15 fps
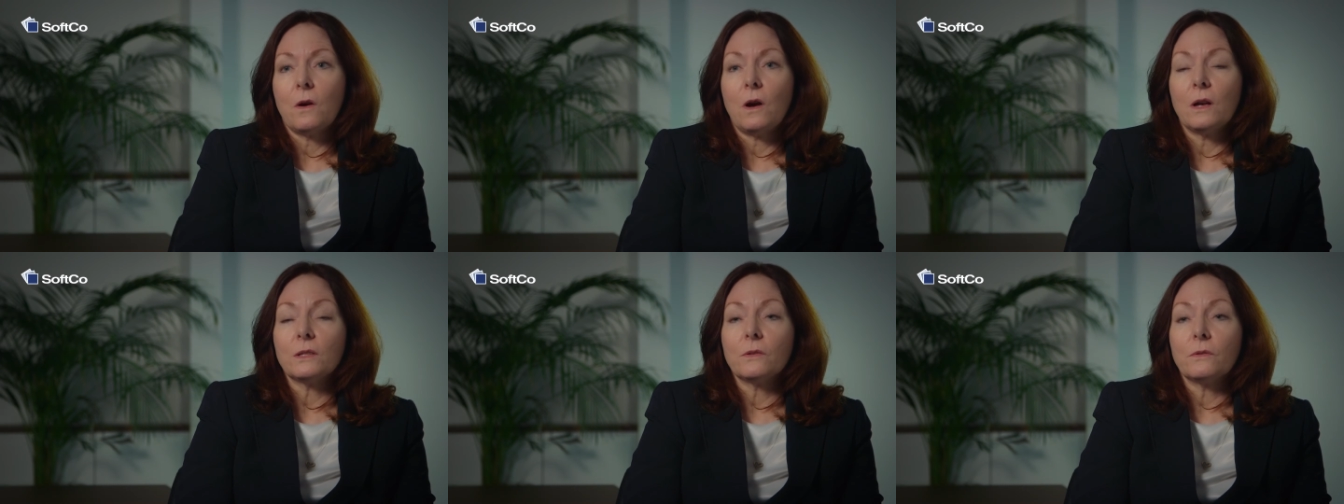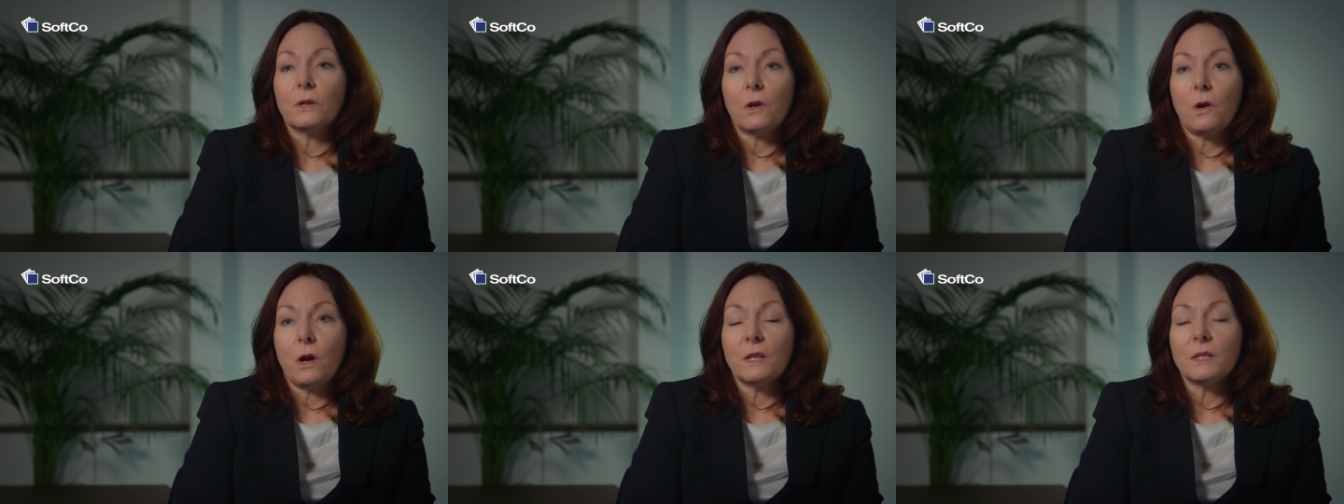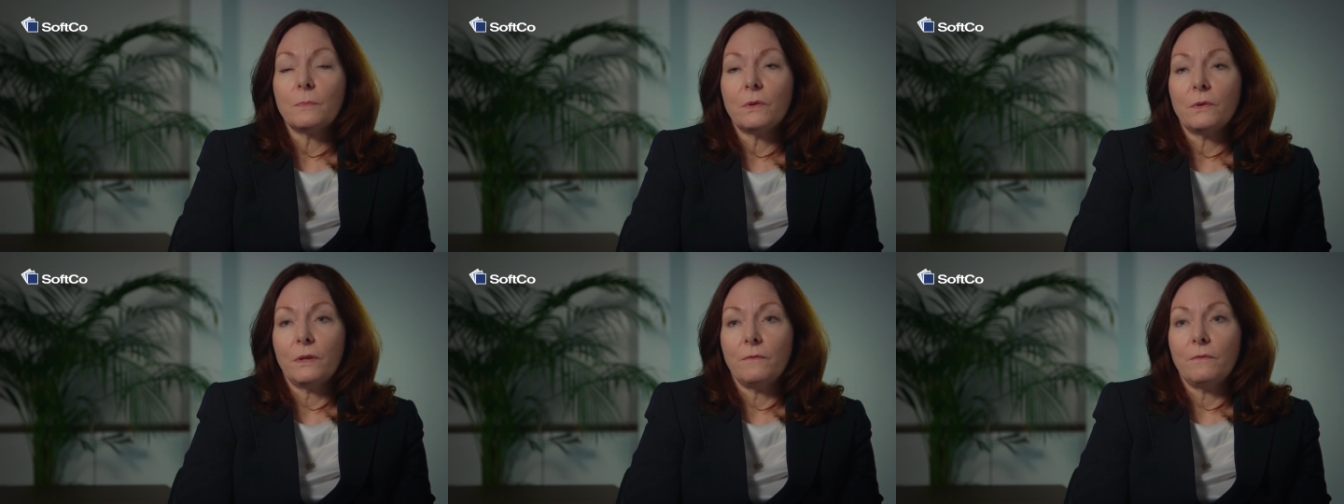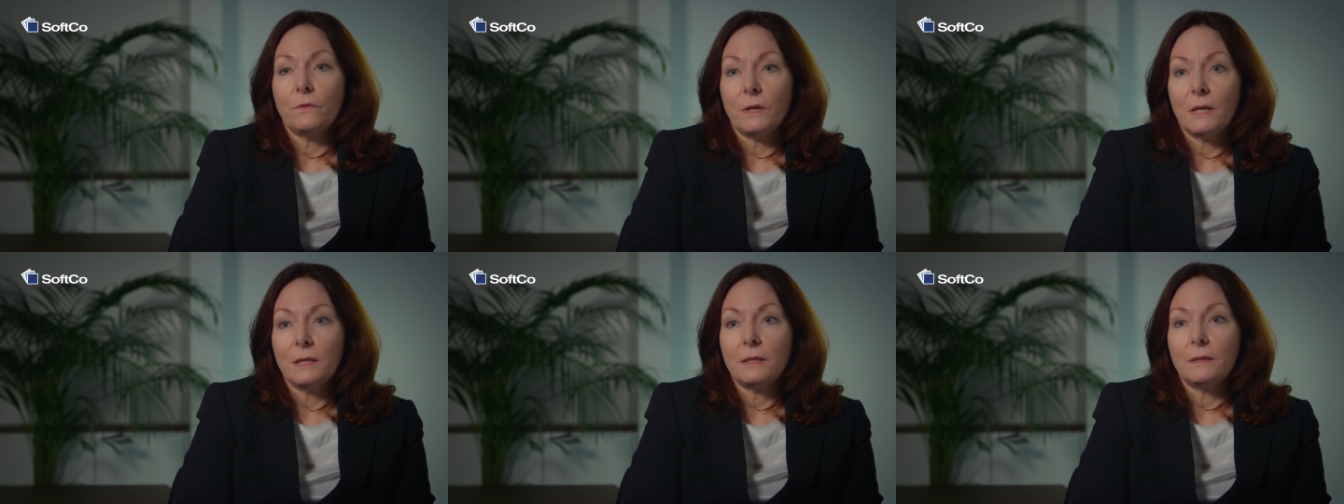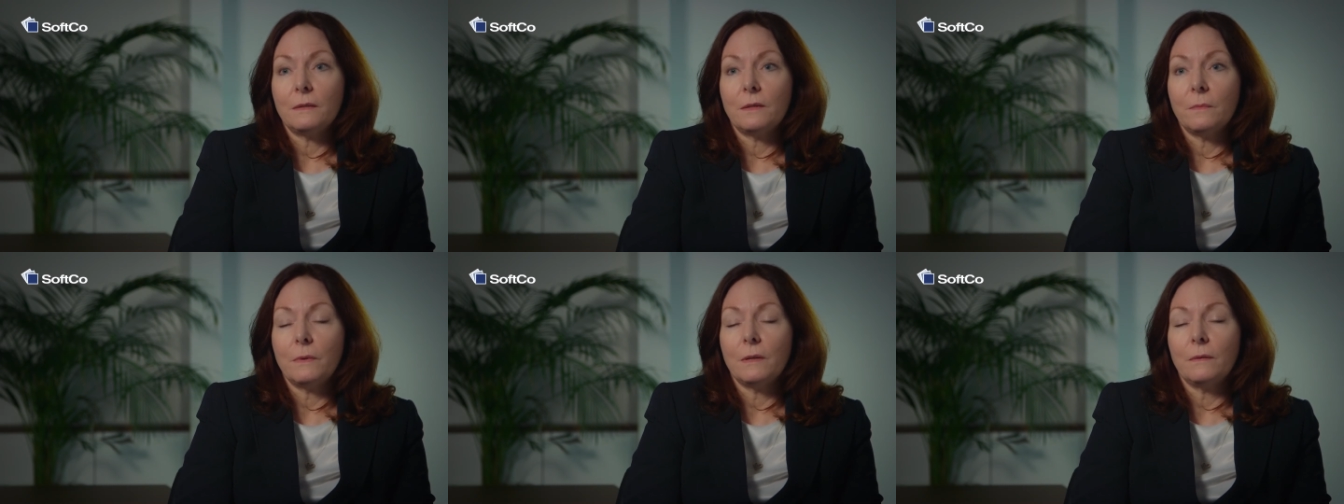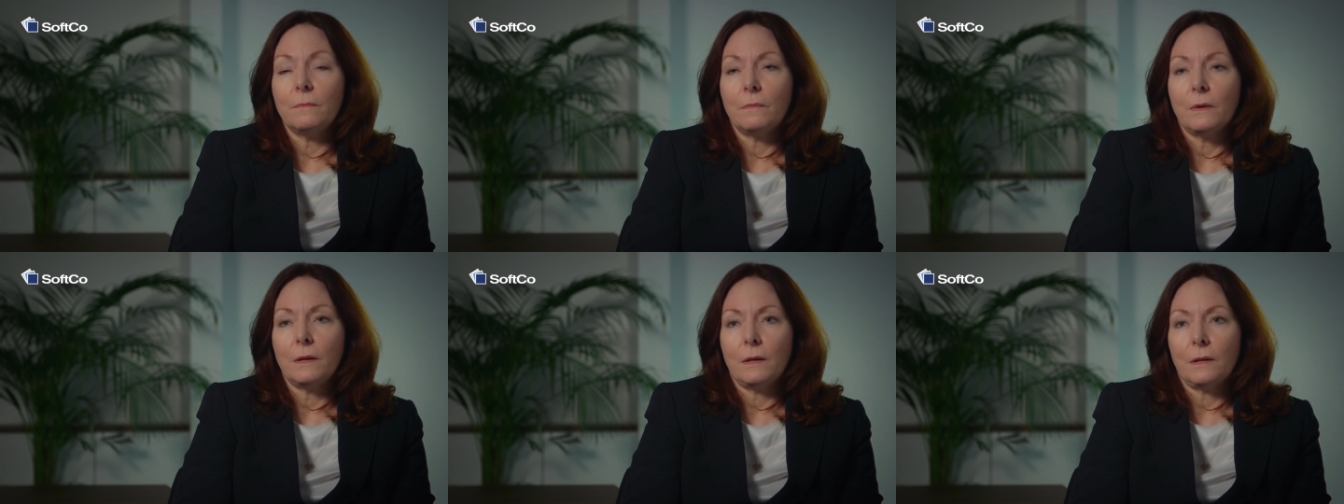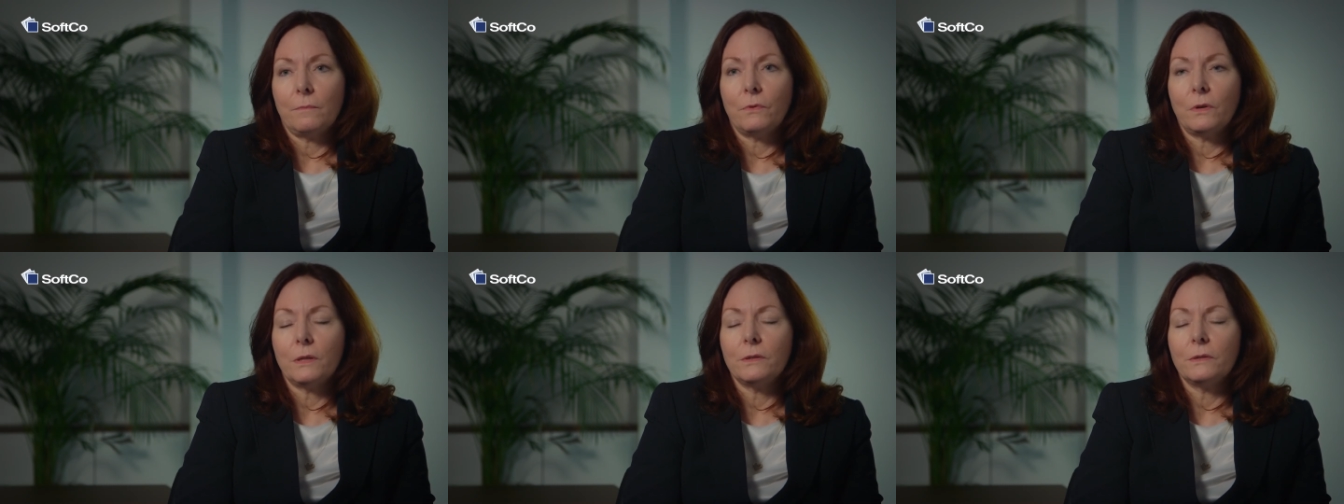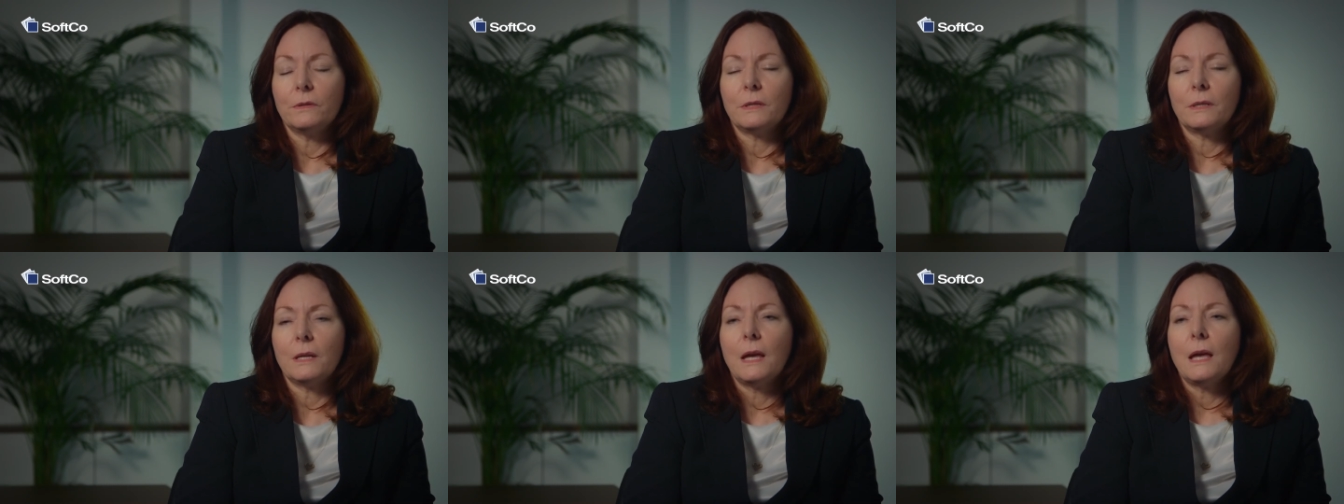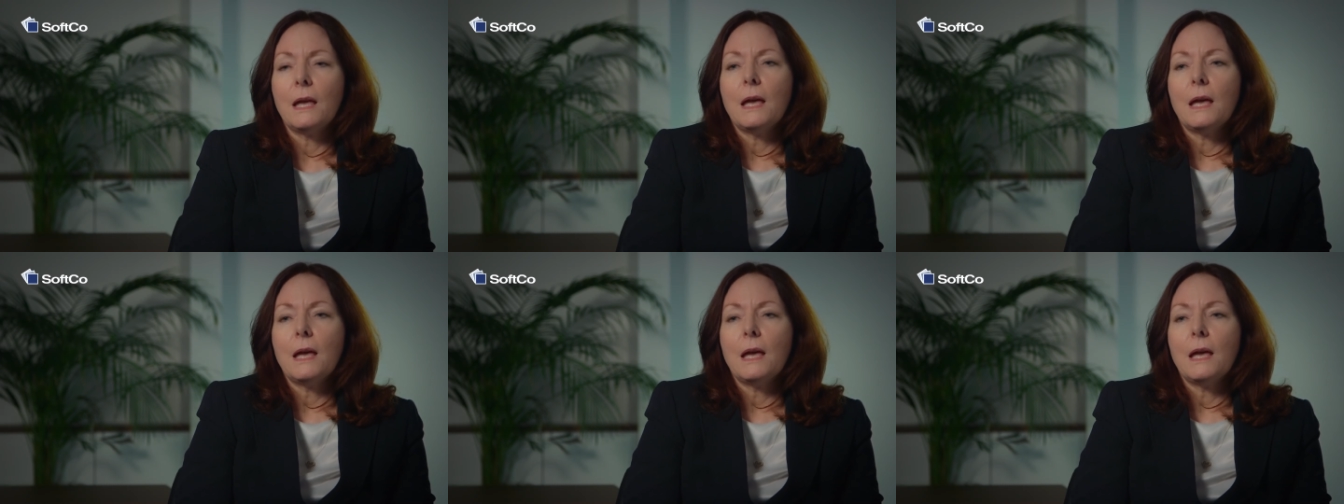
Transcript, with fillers: also the cost per invoice to be produced,